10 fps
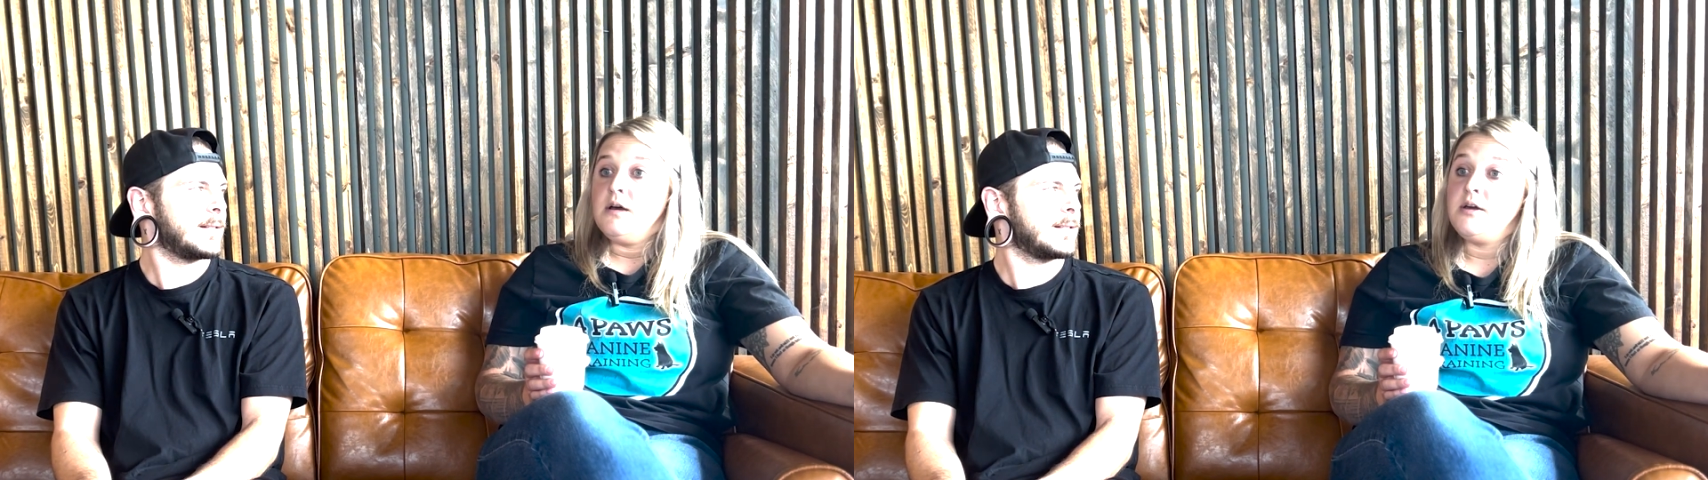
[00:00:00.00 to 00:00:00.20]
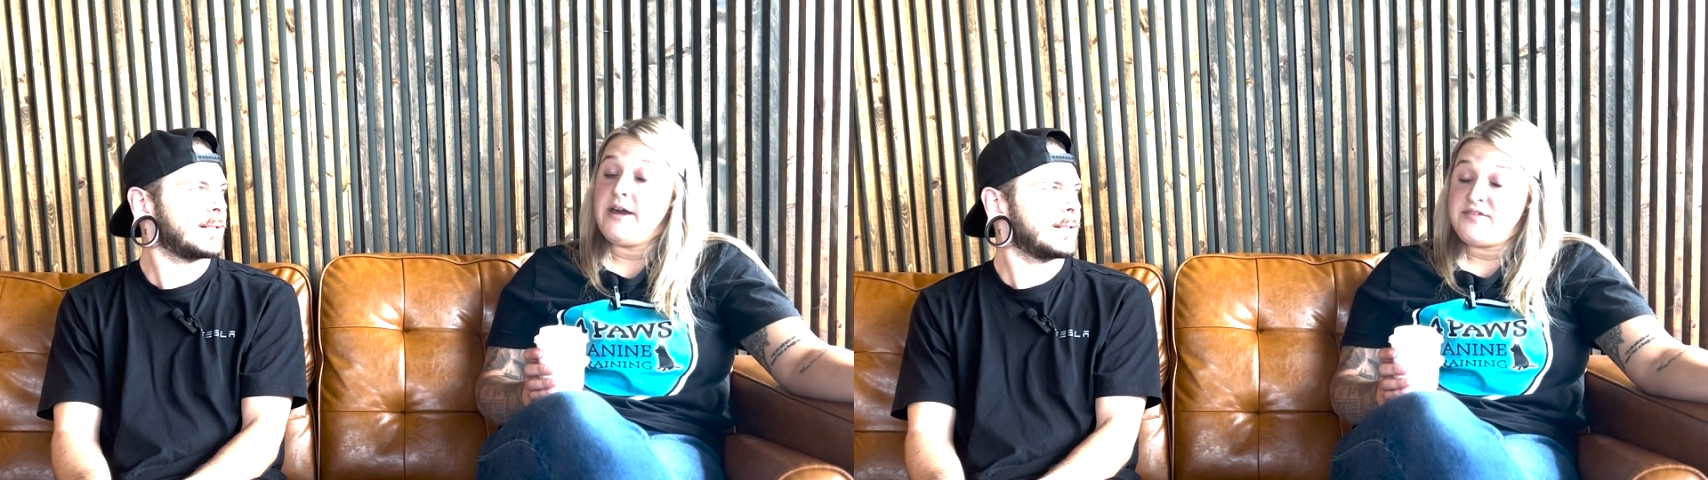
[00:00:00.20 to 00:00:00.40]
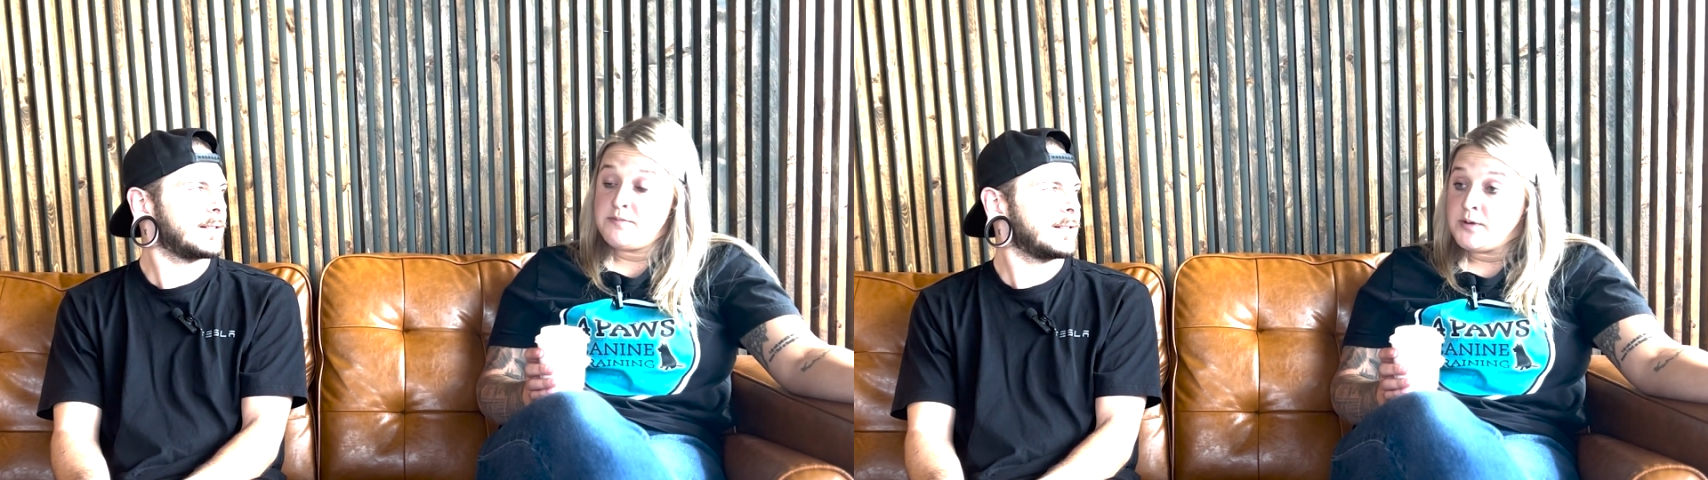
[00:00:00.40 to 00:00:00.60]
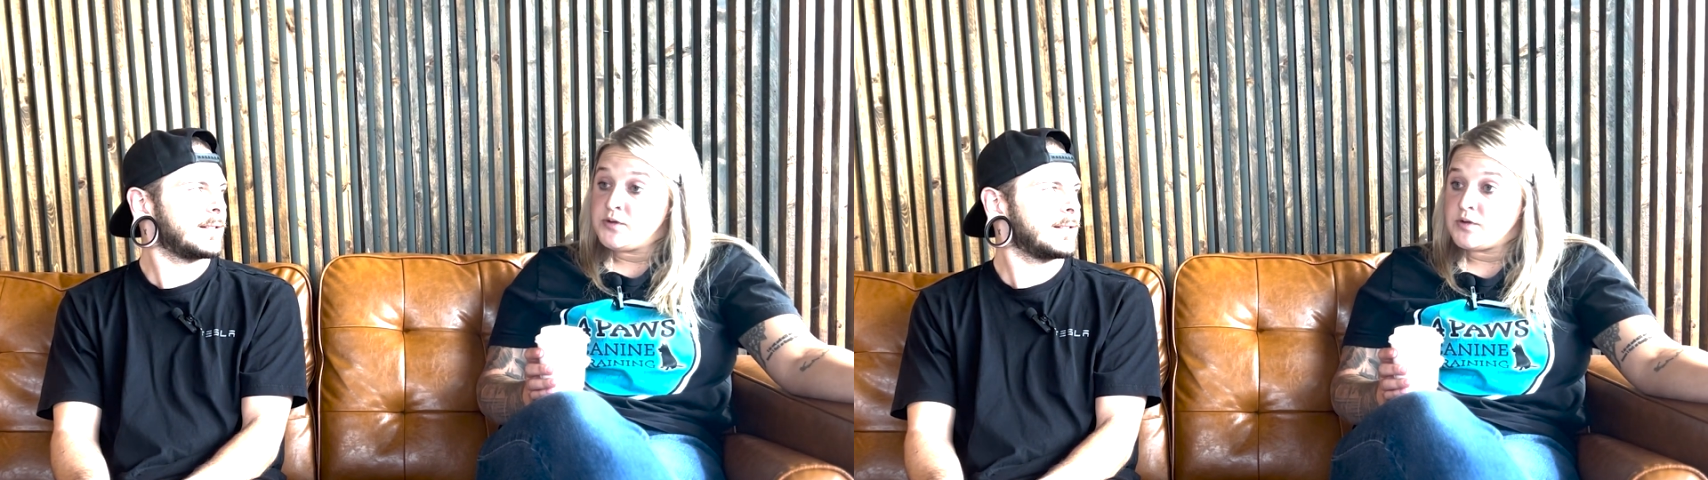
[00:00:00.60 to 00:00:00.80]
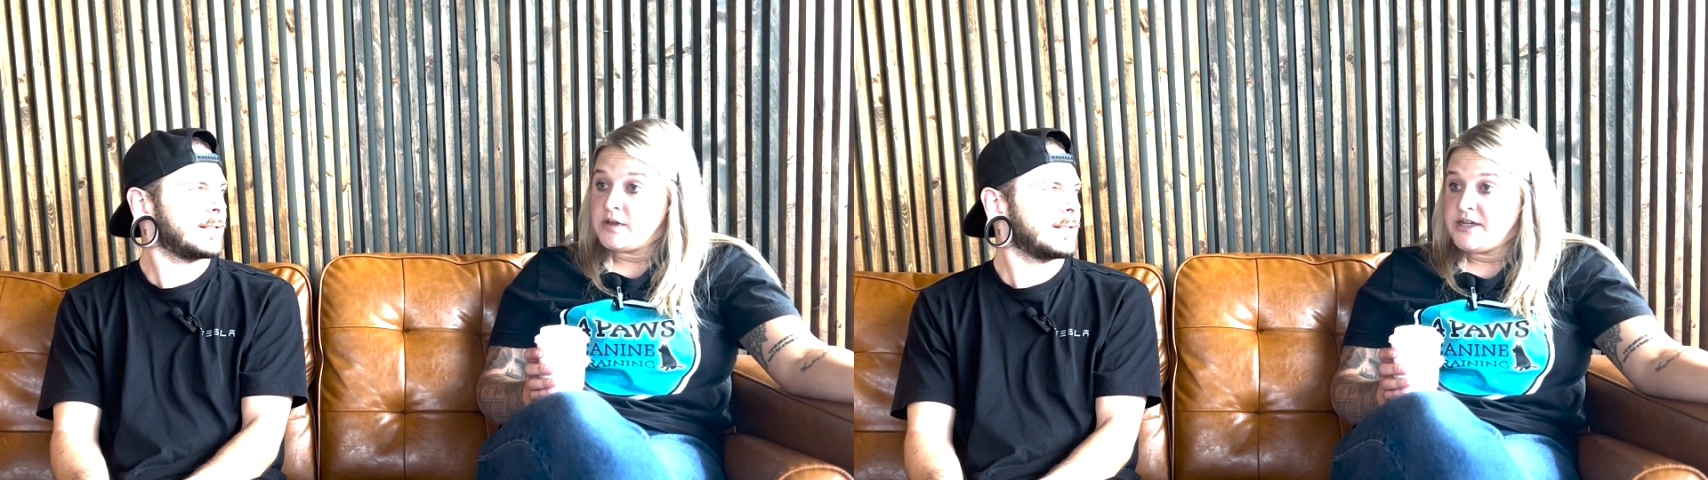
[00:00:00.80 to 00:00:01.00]
You have to build a
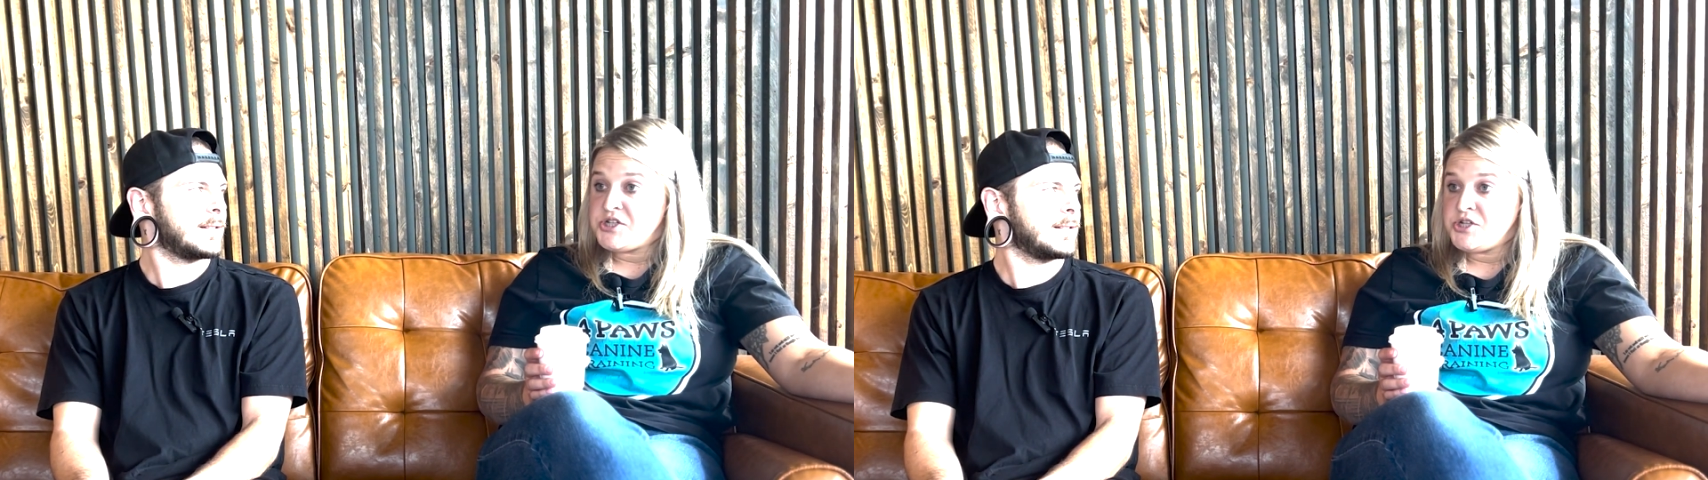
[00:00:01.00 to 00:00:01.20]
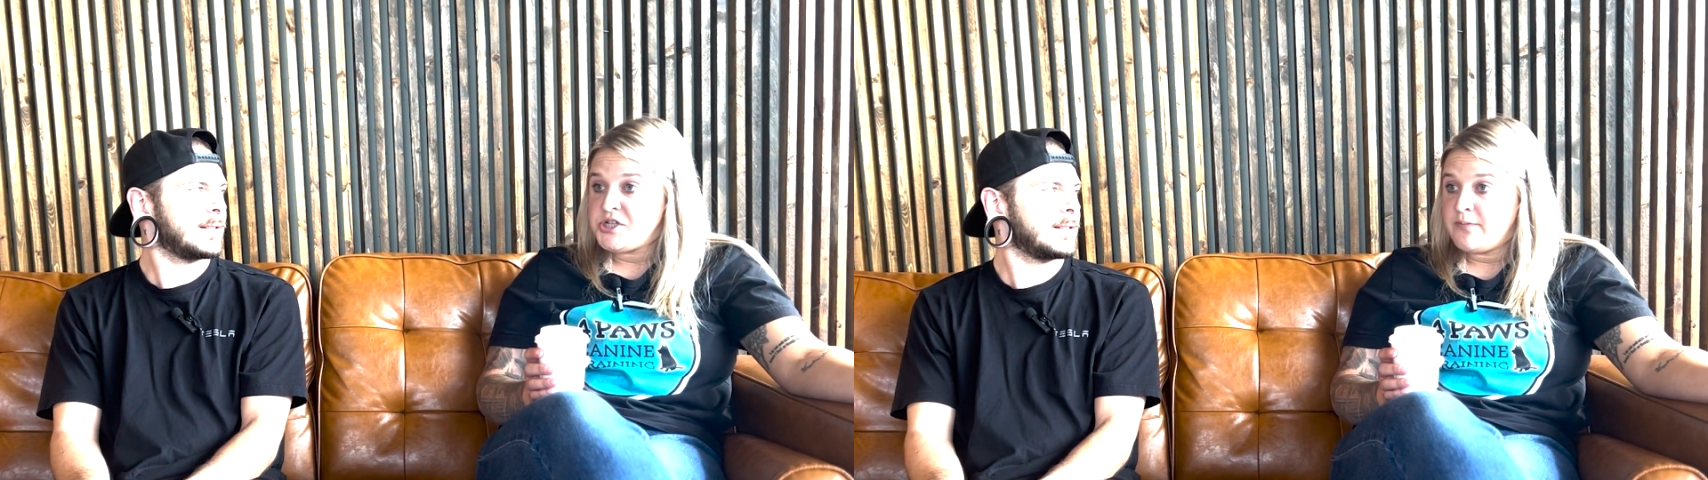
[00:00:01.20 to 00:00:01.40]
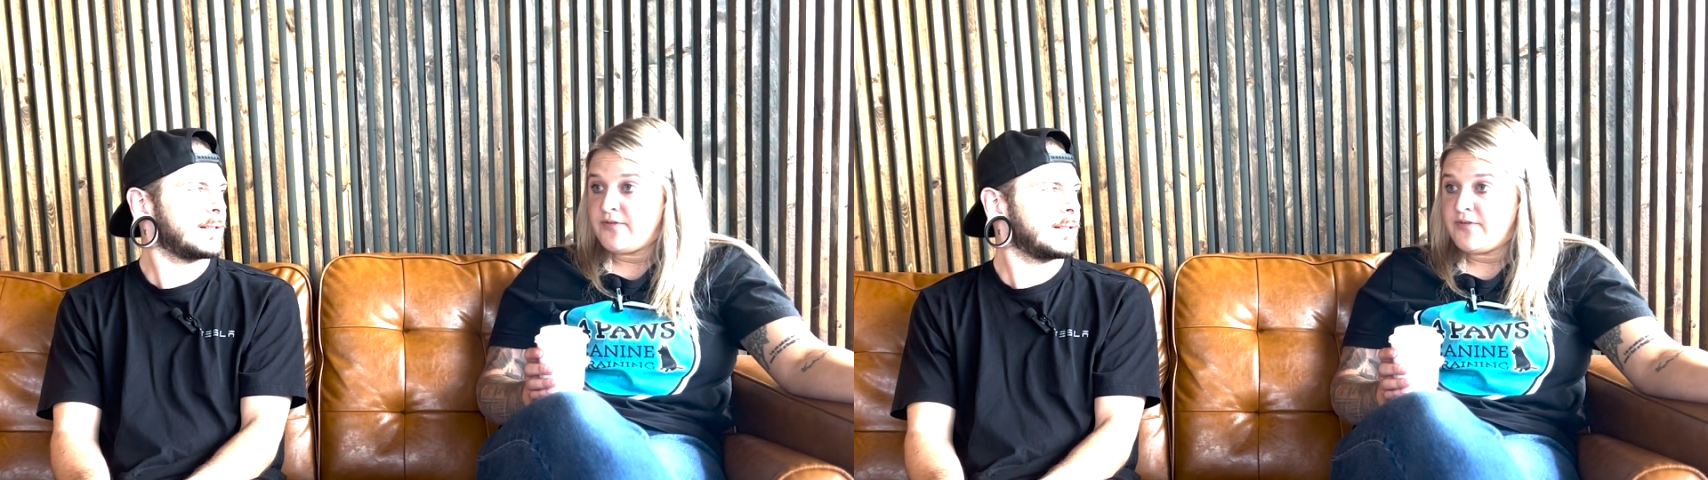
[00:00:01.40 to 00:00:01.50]
relationship